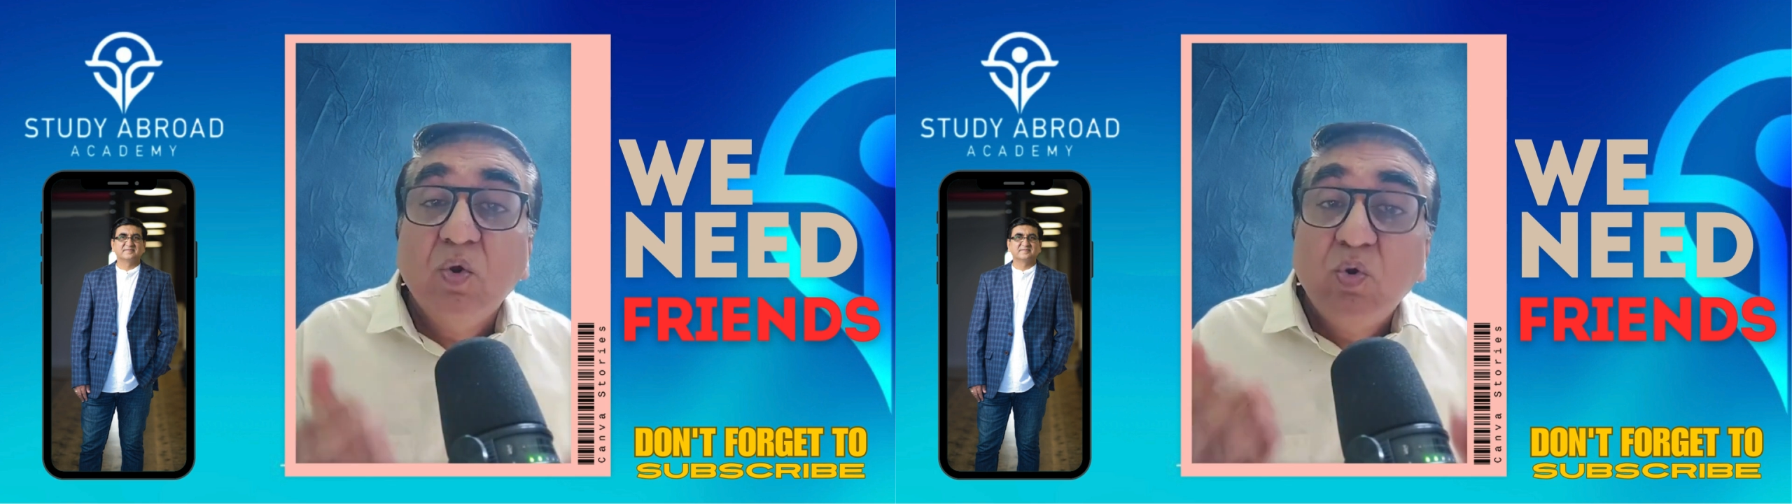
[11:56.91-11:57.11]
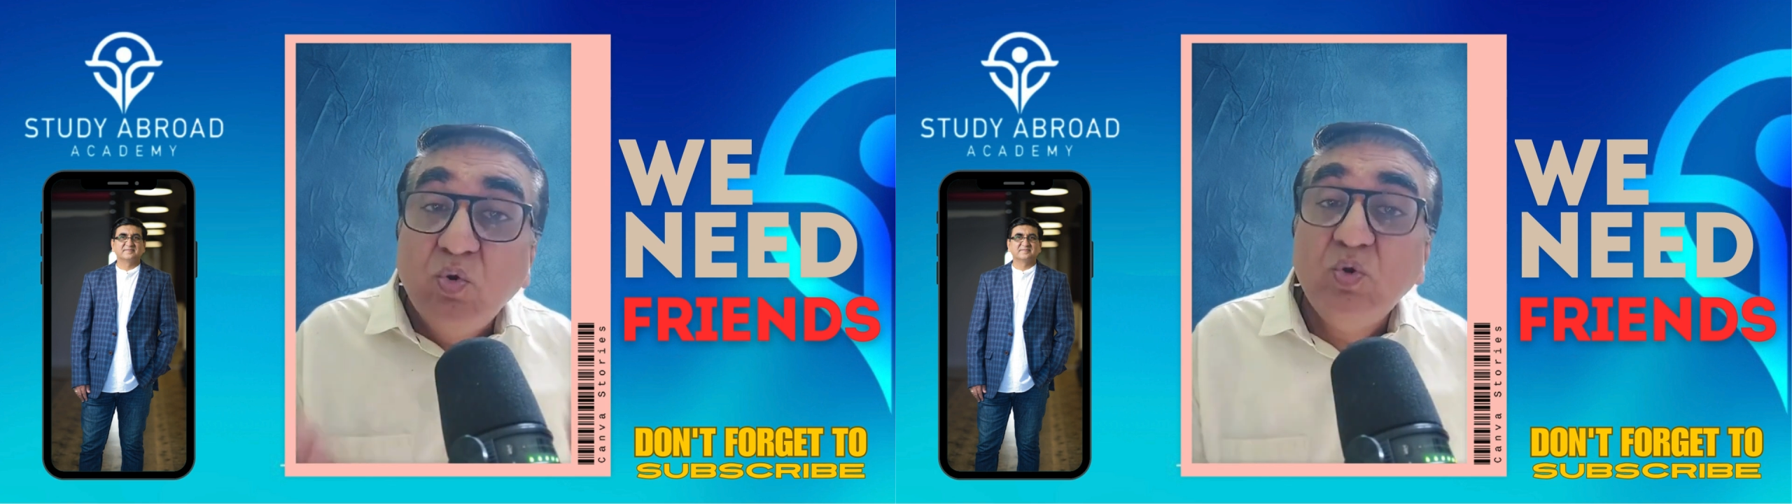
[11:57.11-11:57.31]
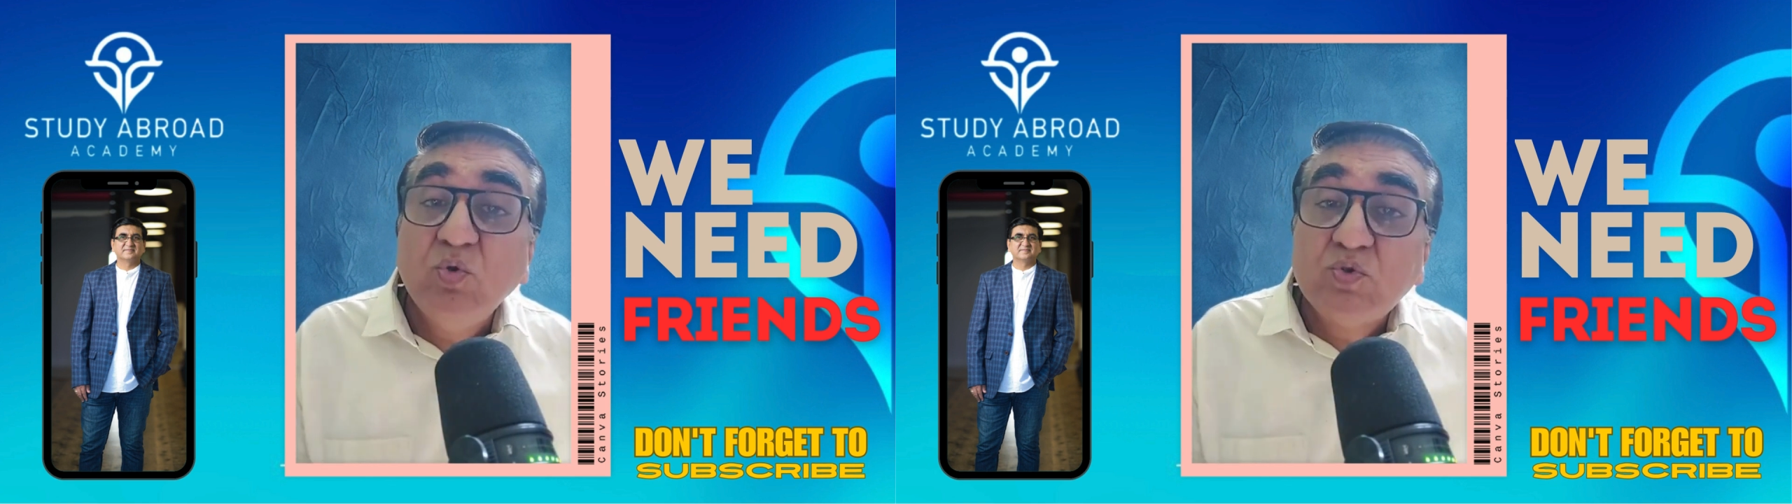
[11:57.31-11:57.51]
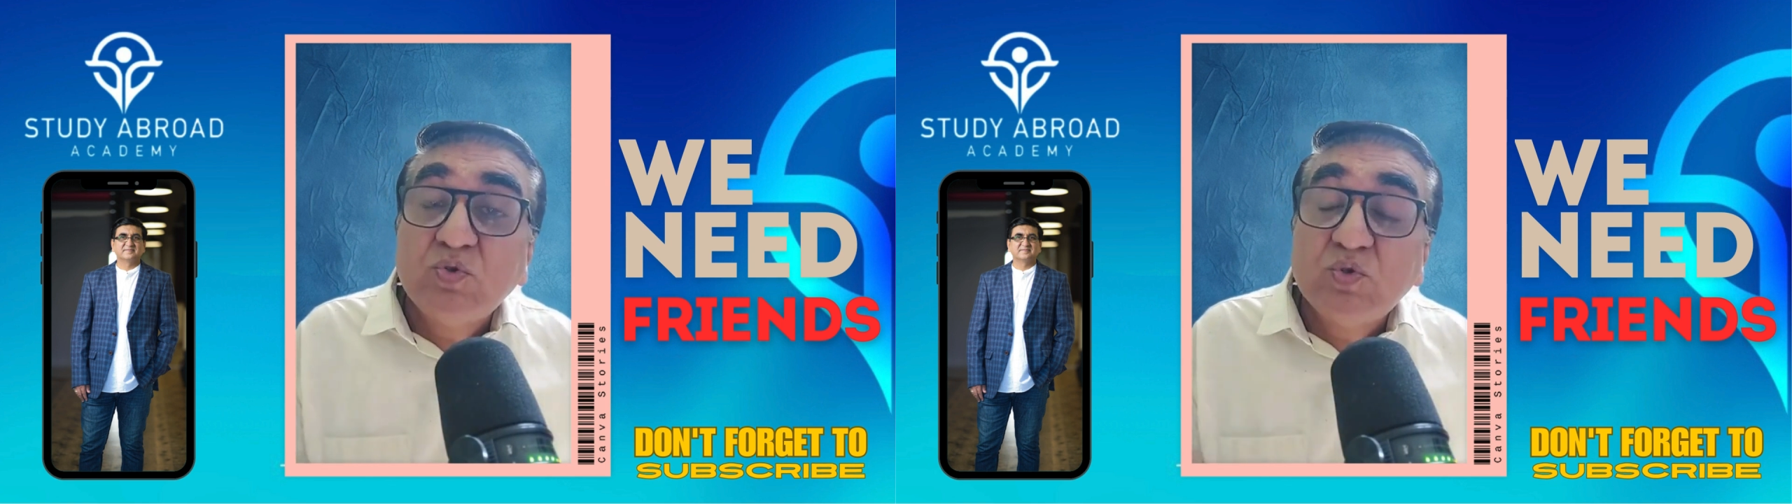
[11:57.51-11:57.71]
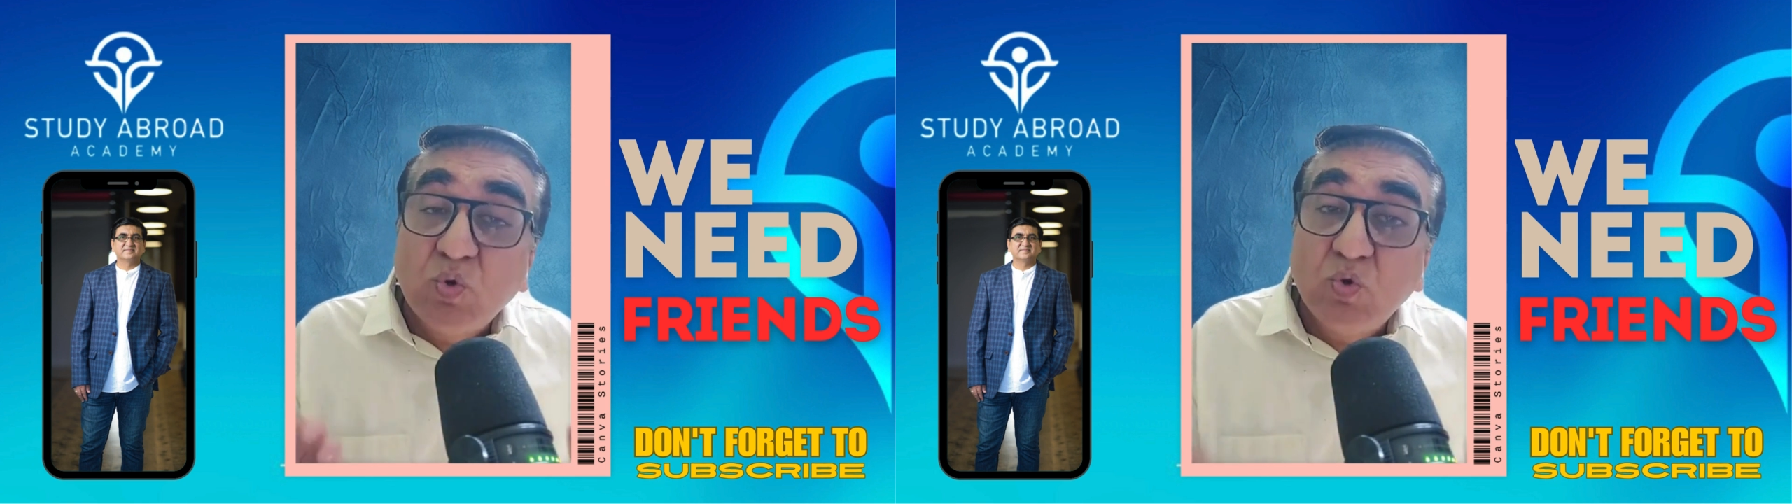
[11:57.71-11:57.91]
who use
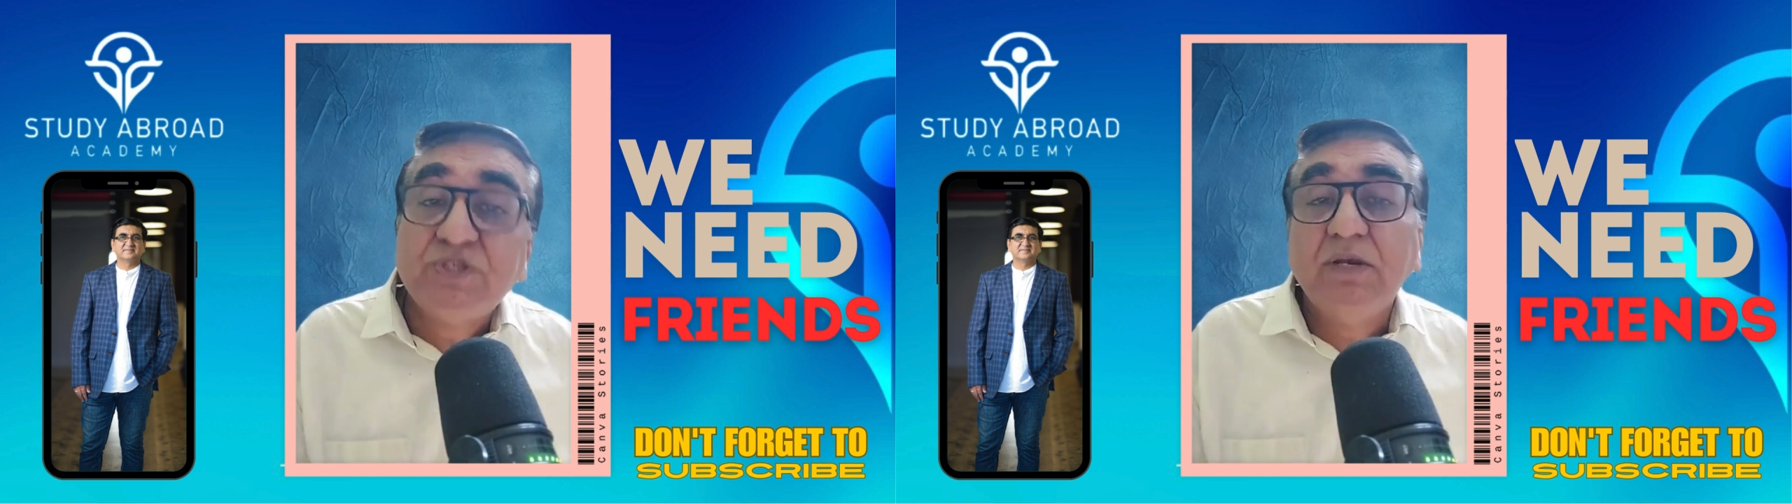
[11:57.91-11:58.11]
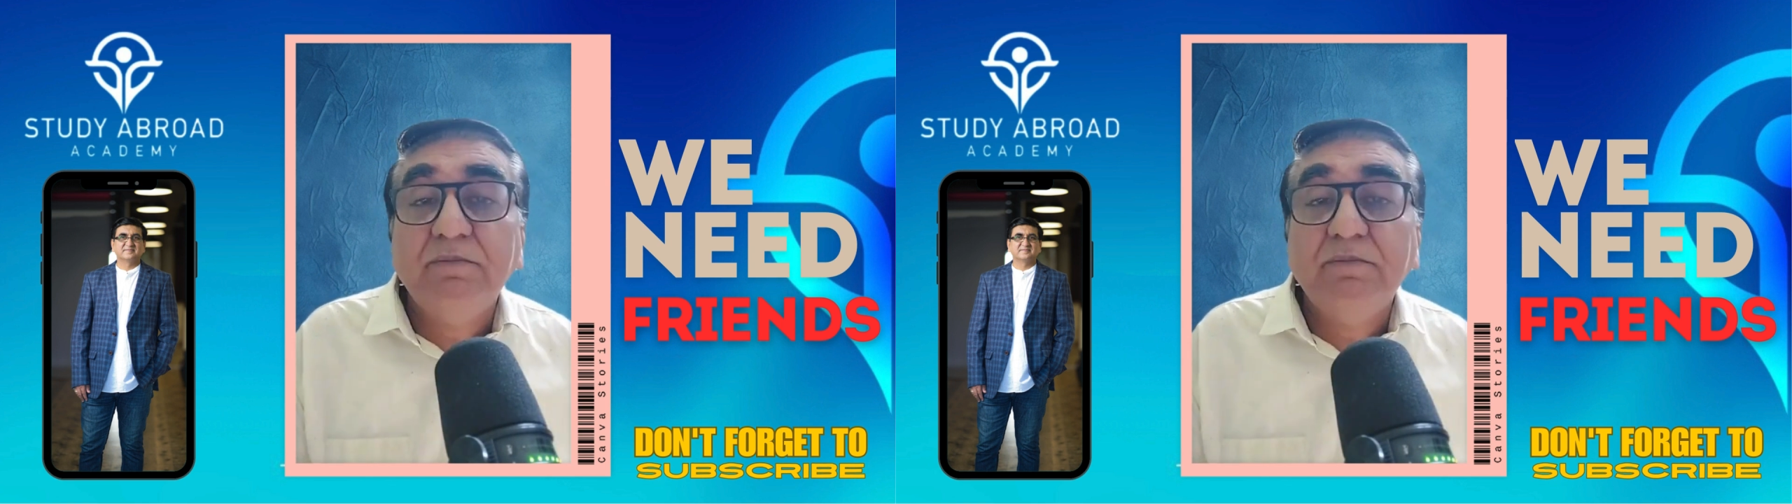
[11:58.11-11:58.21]
social